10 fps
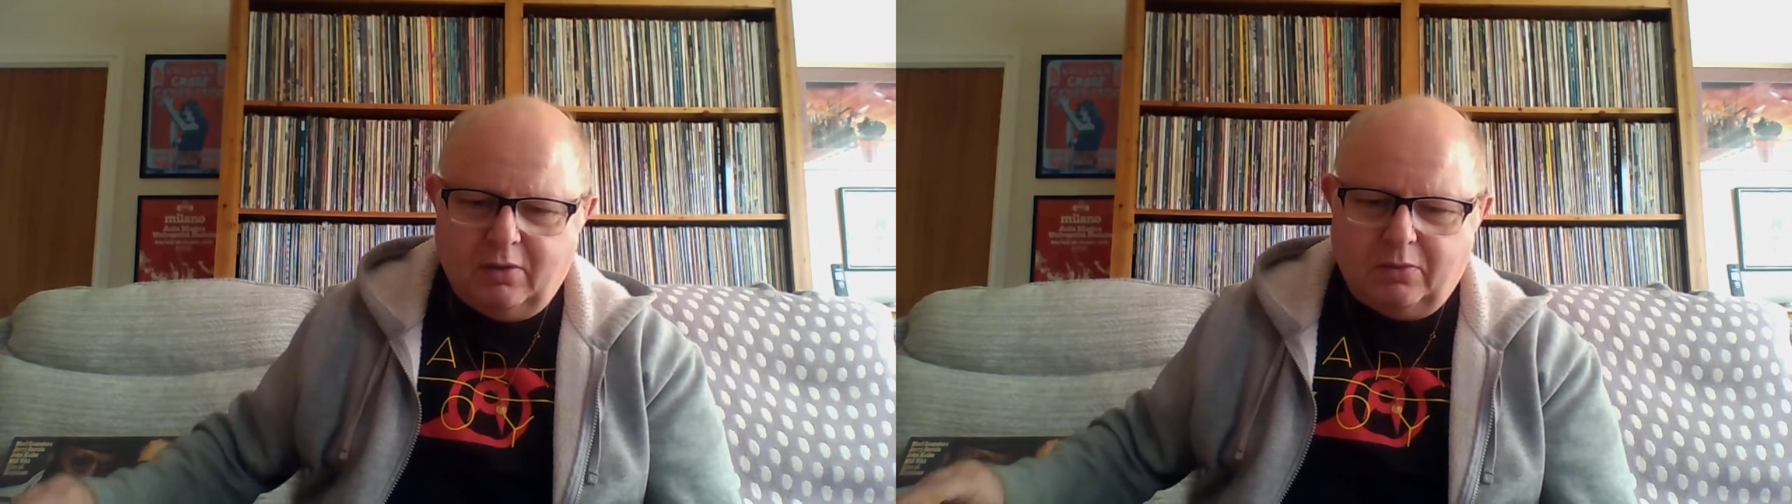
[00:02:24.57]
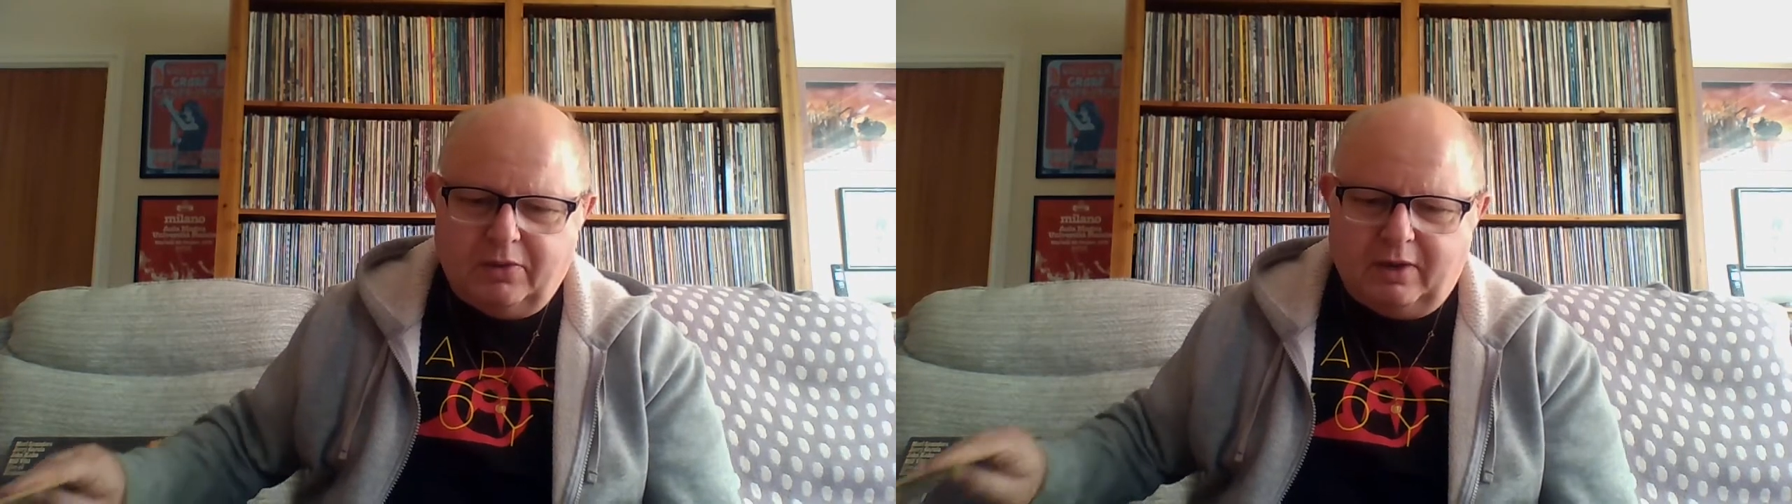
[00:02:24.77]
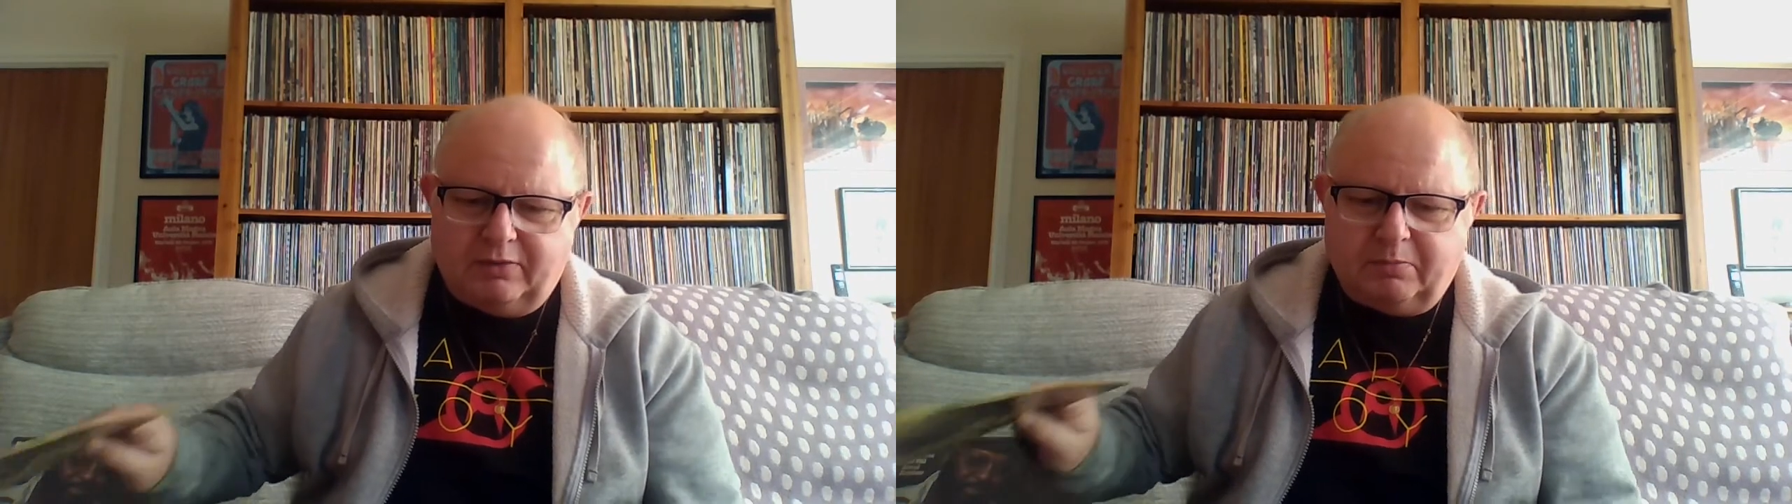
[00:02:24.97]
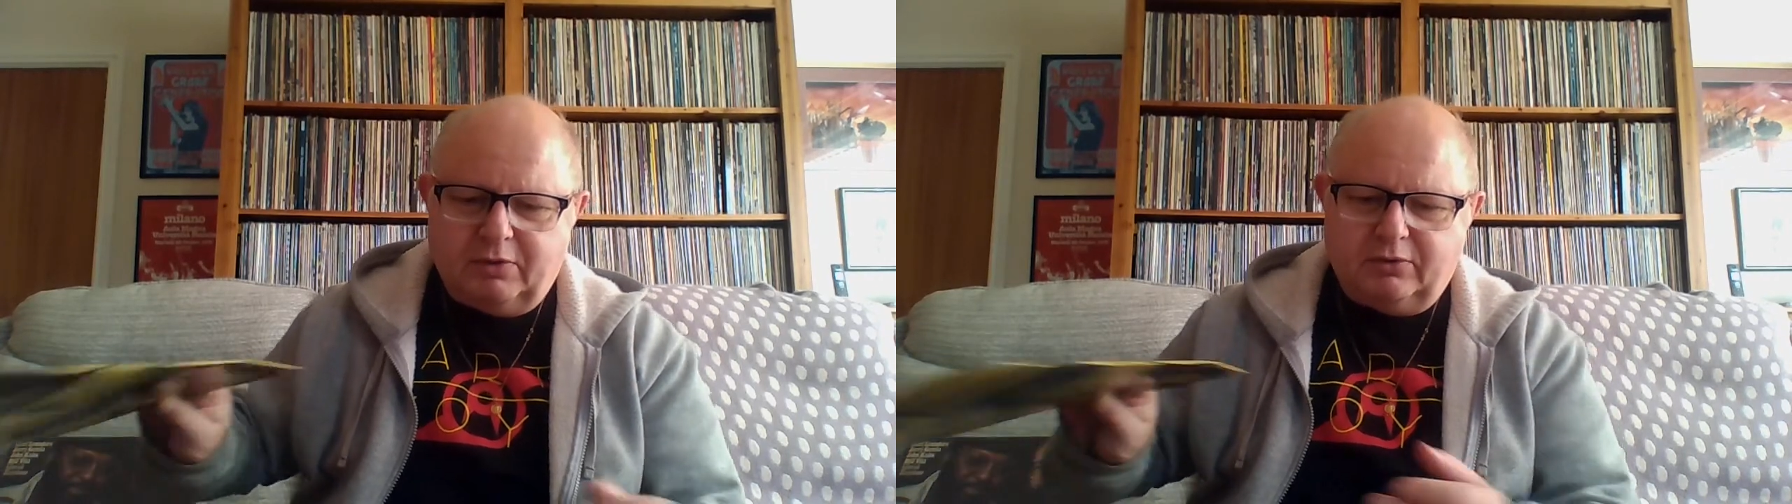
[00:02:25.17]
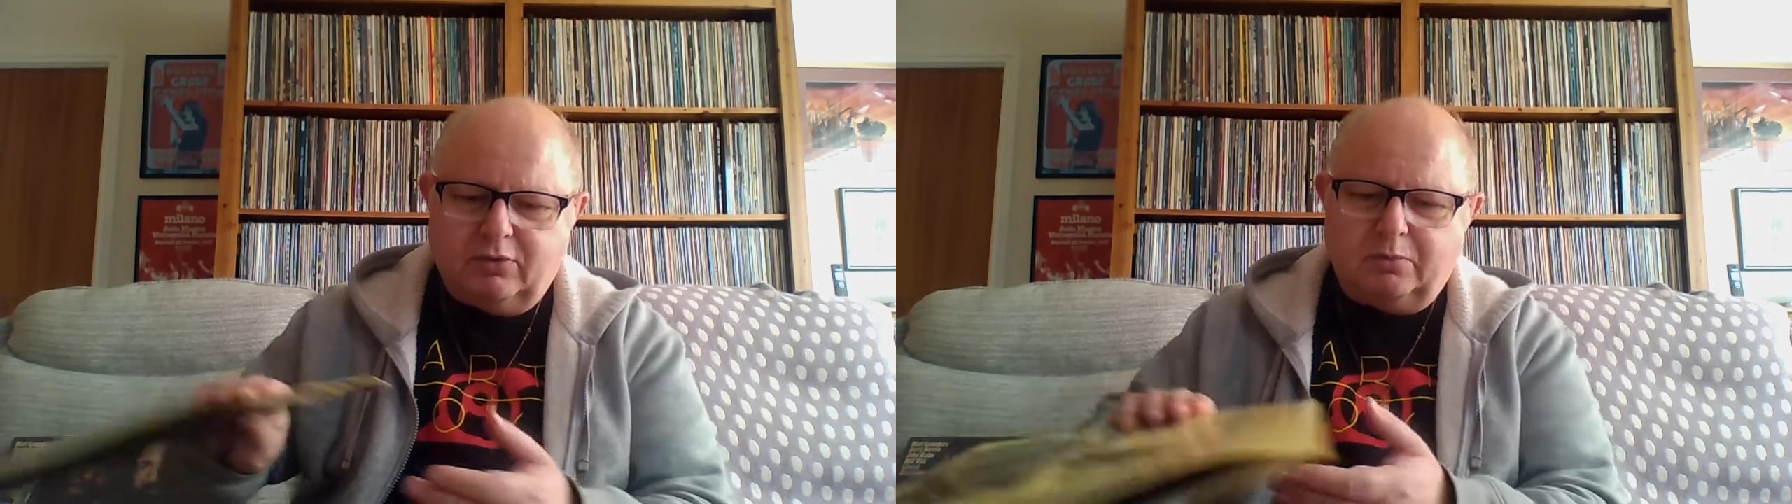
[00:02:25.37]
when they
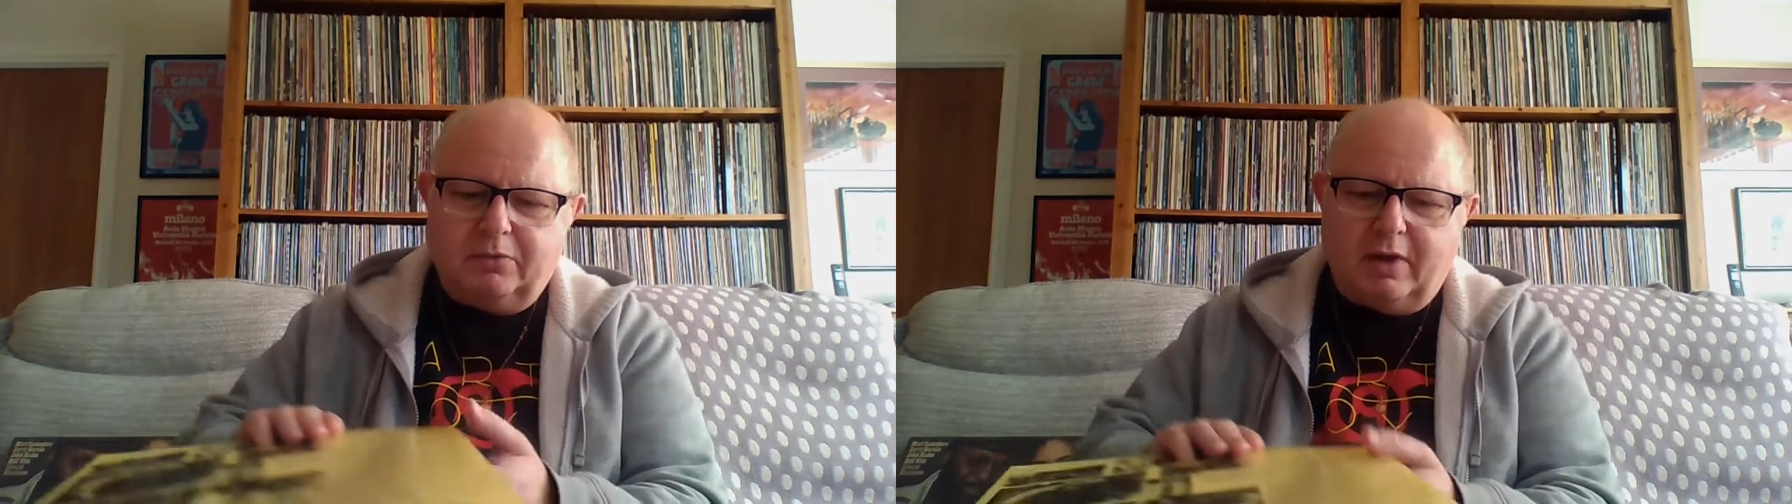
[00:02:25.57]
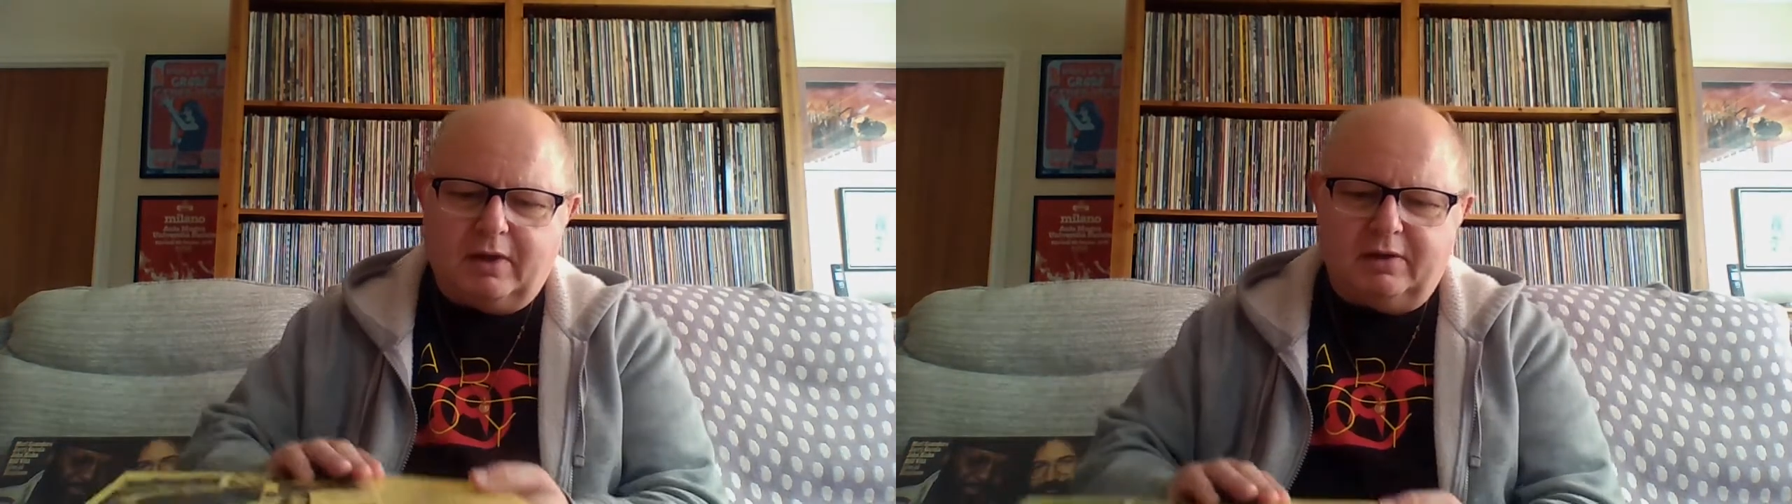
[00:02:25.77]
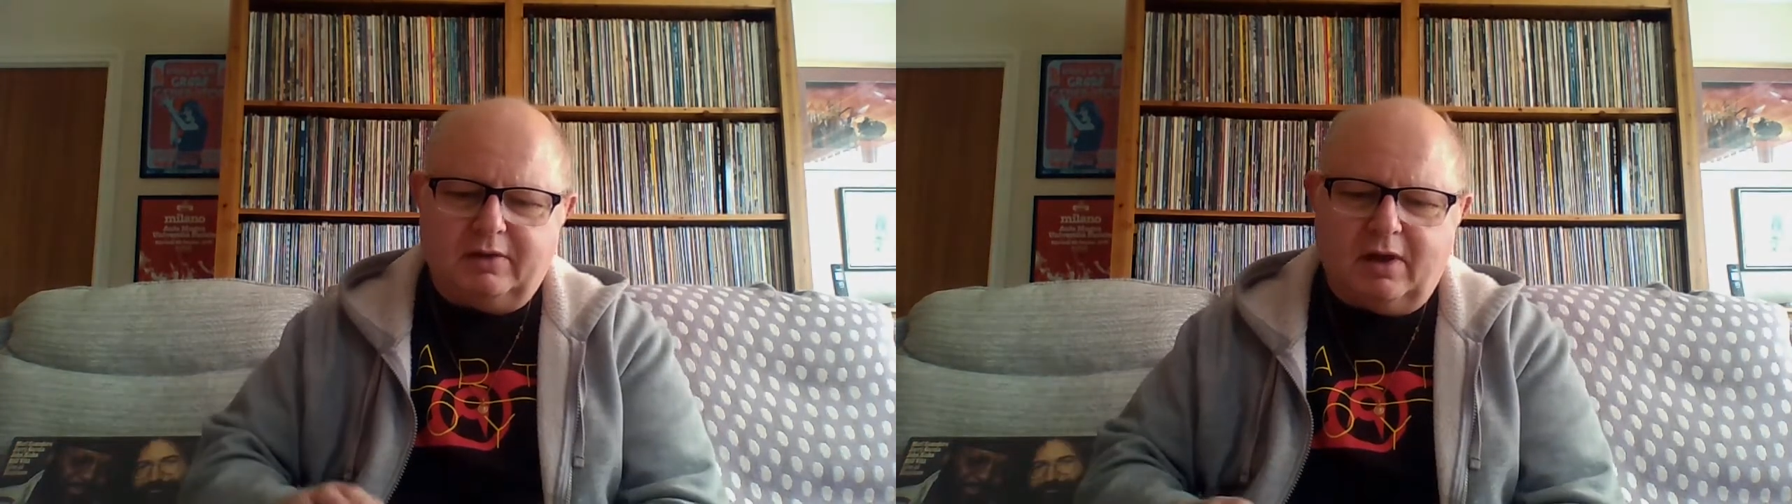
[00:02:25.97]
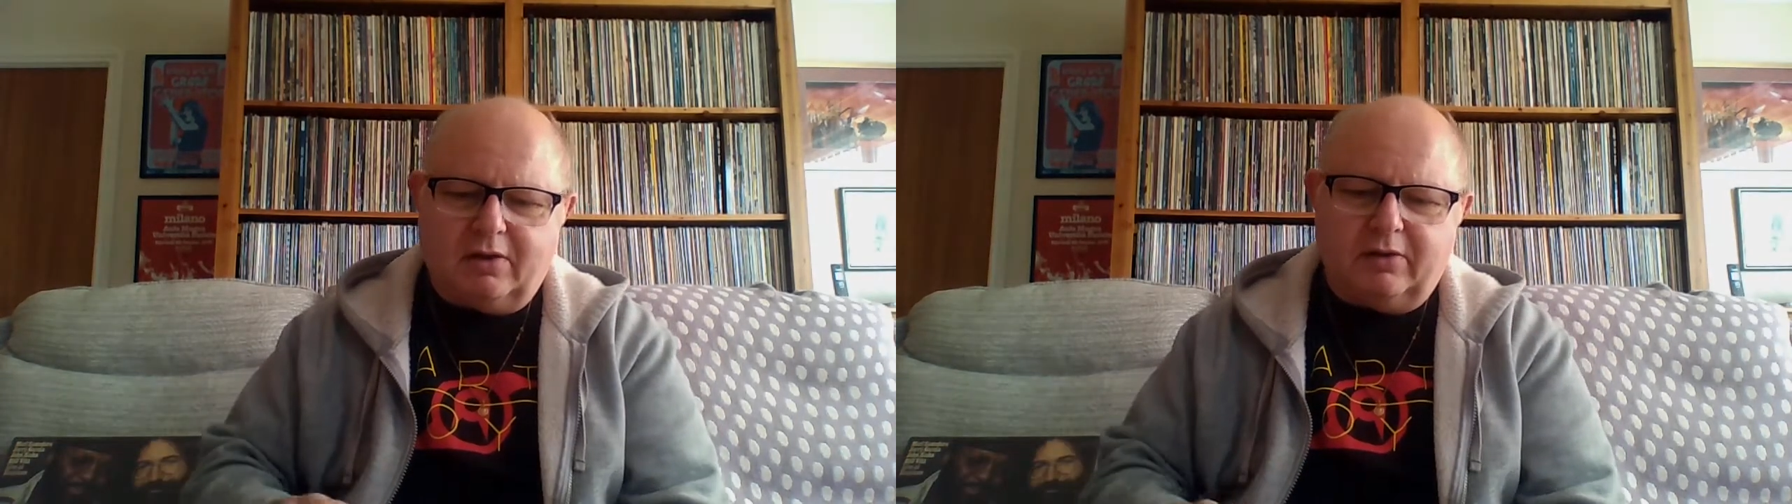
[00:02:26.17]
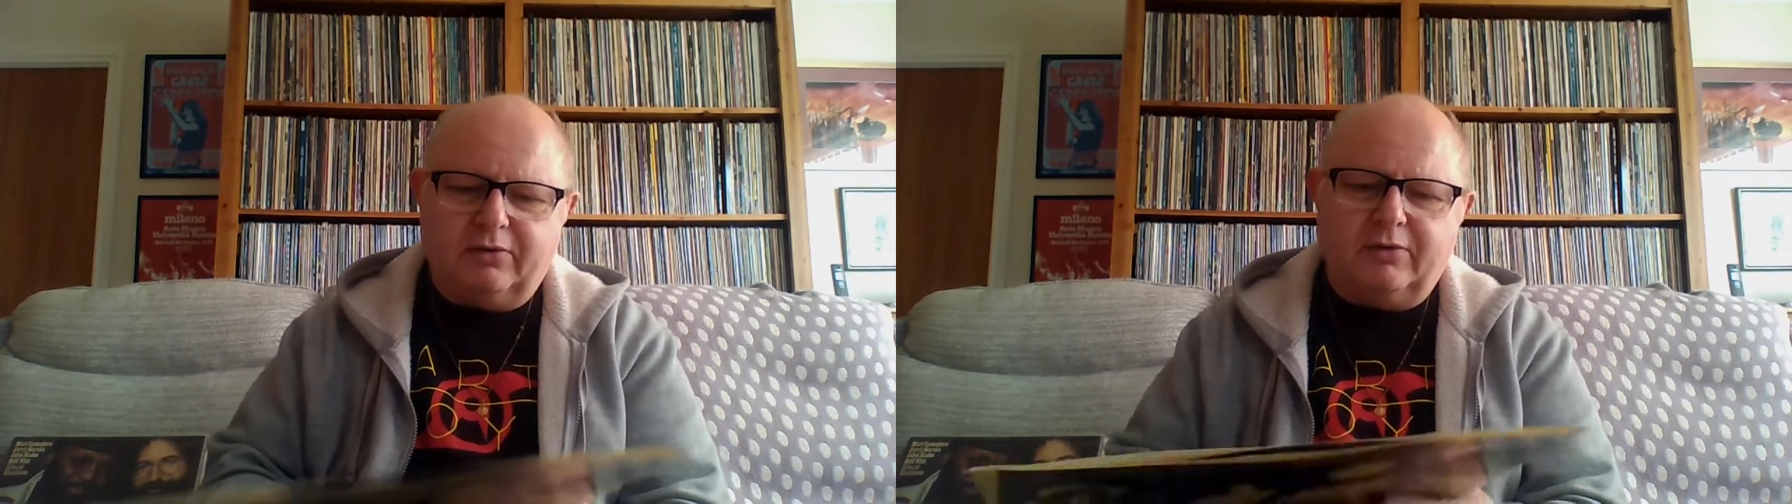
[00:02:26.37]
split up, their
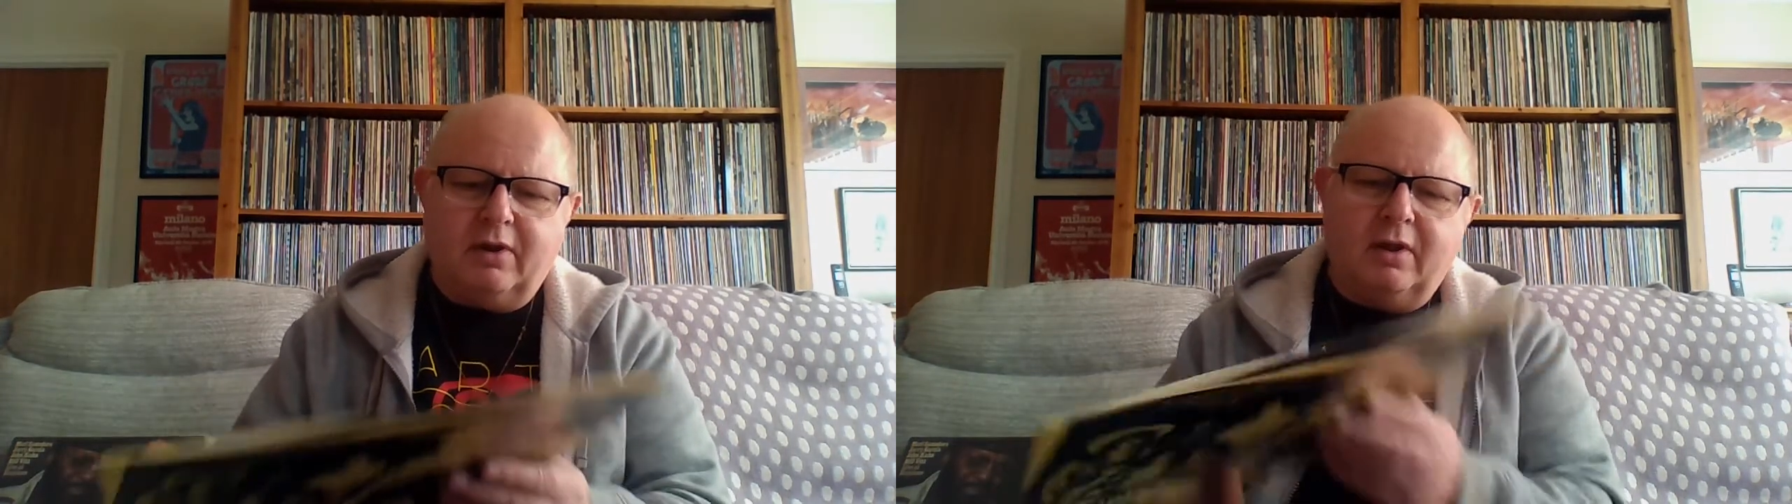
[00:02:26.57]
guitarist